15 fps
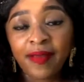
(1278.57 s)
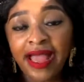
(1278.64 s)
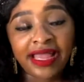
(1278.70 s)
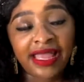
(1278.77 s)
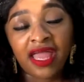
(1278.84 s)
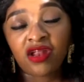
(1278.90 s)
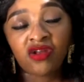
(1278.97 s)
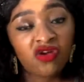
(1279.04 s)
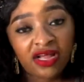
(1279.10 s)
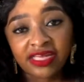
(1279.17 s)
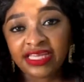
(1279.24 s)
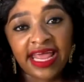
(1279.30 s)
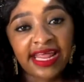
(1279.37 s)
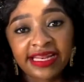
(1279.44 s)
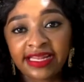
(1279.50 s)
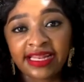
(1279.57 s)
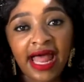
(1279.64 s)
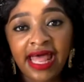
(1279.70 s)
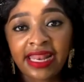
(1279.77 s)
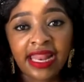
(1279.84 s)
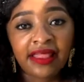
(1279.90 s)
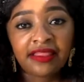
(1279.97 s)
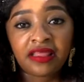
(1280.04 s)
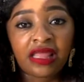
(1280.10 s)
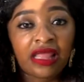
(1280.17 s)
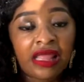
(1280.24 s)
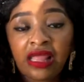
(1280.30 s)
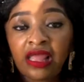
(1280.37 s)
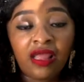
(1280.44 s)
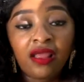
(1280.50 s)
I cannot handle
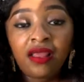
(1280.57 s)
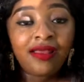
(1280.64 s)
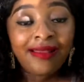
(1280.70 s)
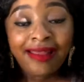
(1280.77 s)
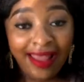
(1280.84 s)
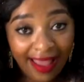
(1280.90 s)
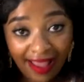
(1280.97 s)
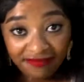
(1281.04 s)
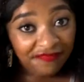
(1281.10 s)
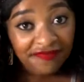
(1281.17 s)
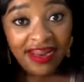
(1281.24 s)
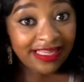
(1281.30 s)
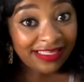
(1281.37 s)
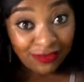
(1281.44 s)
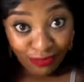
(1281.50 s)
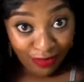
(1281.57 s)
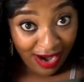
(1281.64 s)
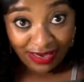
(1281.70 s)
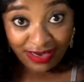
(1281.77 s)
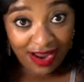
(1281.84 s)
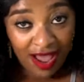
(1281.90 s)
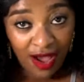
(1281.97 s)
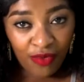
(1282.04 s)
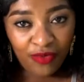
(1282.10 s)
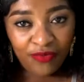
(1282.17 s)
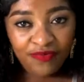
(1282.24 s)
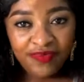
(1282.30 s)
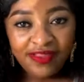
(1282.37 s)
another roughness right now.